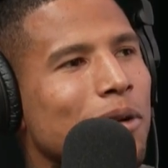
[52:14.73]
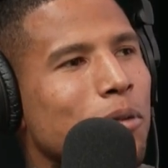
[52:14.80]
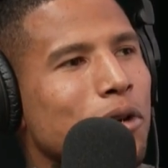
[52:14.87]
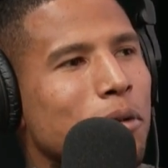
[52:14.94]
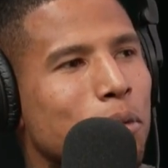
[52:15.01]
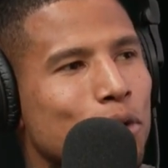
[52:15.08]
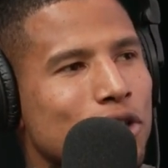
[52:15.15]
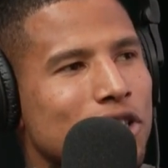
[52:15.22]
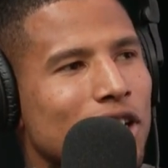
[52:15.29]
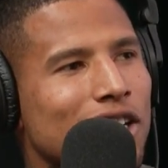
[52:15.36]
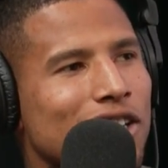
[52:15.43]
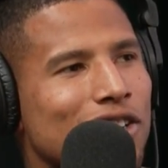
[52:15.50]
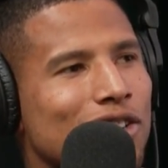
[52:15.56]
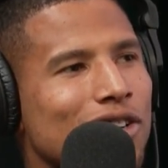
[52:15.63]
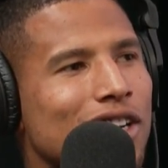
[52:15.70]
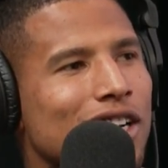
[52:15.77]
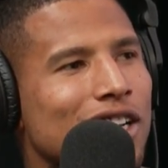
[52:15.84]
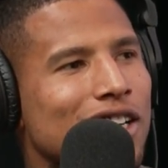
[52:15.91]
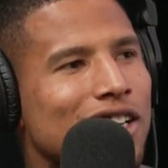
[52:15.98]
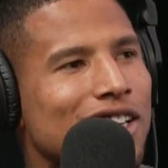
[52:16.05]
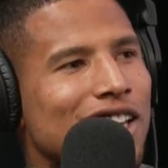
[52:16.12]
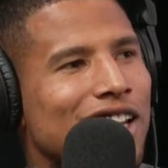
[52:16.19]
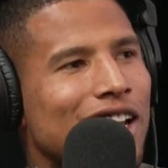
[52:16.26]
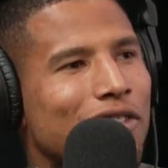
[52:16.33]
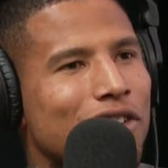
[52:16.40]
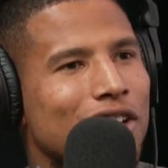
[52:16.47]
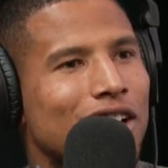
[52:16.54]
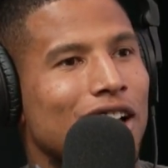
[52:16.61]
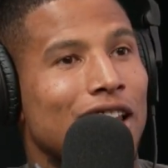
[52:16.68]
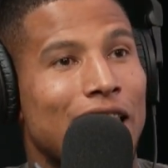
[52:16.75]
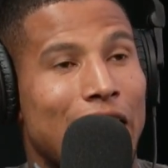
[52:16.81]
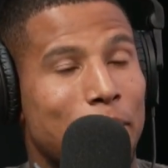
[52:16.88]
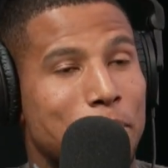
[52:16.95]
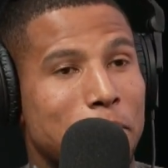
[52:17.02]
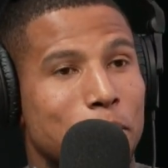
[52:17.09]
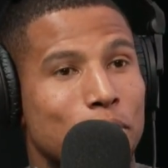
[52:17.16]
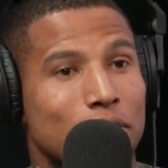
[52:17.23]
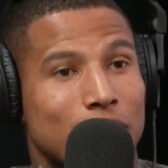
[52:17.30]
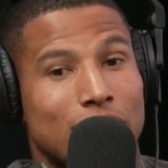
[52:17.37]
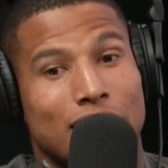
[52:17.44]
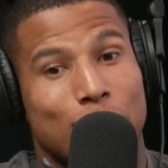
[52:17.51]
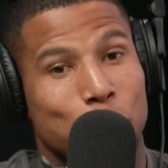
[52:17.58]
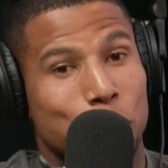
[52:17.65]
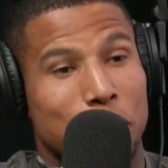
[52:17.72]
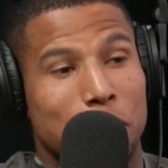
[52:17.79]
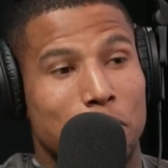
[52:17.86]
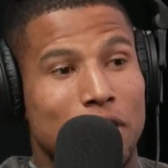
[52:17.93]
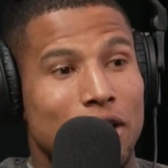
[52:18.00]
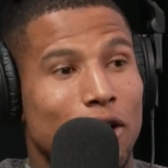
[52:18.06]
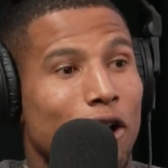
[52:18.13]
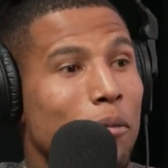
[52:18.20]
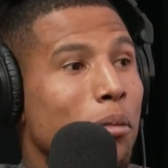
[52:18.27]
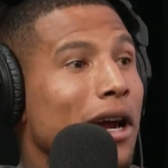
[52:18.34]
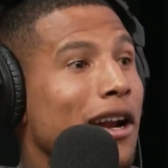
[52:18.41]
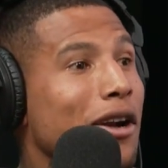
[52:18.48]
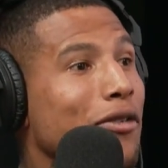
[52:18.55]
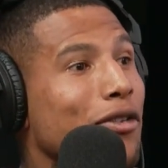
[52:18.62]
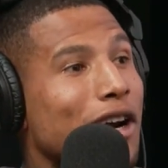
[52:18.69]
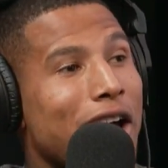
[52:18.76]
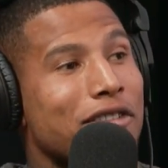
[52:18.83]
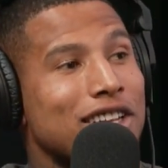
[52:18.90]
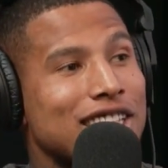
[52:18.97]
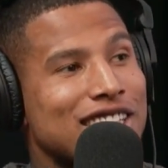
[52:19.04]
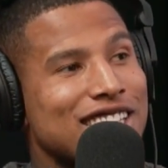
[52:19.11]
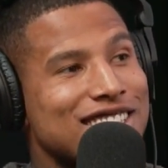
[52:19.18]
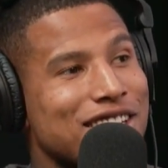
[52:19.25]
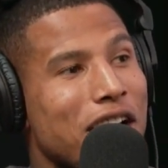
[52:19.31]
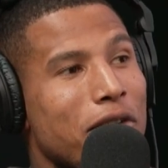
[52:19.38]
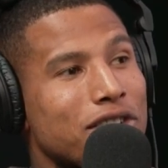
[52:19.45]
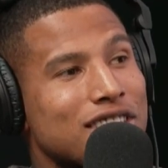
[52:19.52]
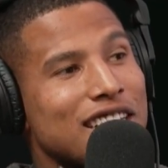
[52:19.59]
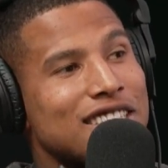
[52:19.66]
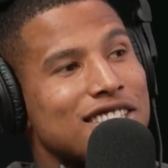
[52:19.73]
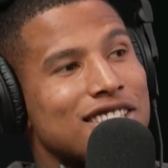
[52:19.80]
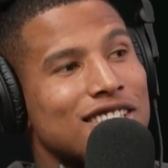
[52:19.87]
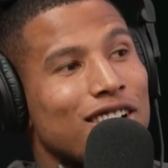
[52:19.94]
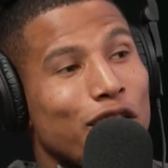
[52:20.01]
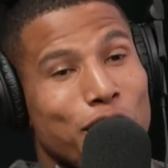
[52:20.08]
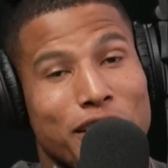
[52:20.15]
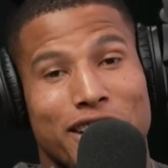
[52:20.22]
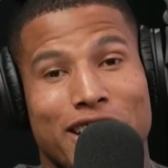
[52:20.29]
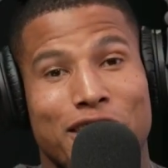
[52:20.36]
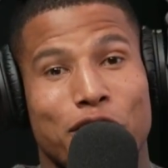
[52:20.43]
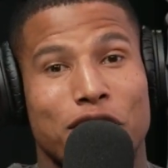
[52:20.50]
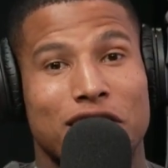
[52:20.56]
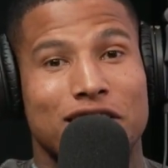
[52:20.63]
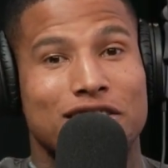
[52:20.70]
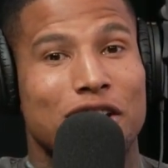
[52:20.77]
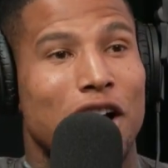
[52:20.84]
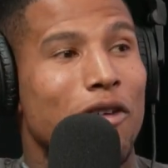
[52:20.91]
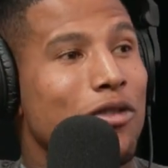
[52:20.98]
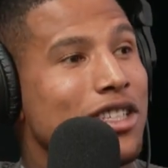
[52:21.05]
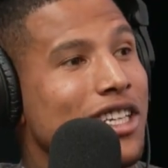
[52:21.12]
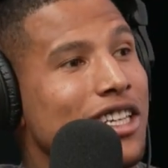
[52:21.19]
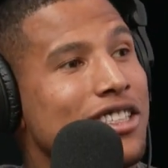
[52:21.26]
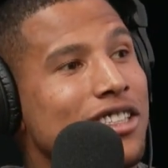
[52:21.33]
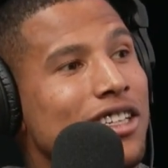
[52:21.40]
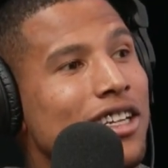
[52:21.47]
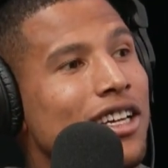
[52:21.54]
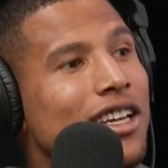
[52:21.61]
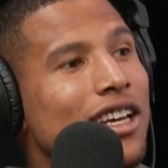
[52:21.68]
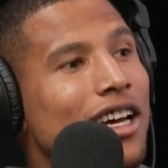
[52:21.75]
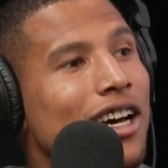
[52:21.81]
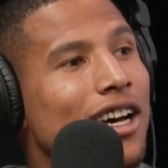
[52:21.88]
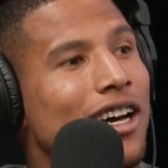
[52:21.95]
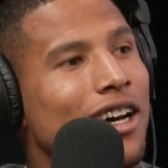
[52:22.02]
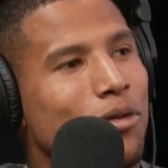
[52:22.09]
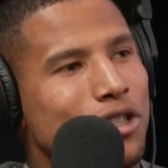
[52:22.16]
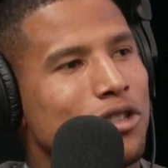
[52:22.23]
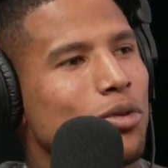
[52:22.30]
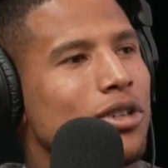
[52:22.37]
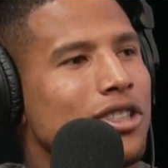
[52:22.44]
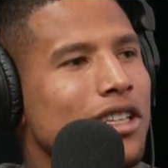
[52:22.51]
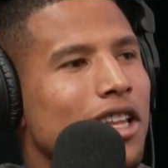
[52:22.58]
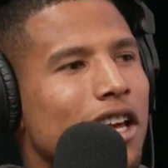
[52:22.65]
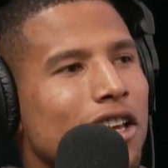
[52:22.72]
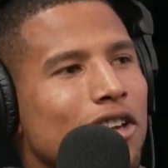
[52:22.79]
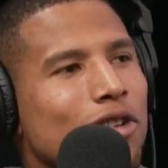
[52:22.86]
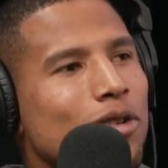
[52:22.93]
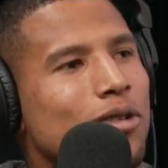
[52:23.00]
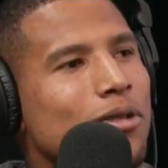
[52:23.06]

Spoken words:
We appreciate you. And I think a lot of people, including me, are better for having this conversation, hearing this conversation. We just want to say thank you.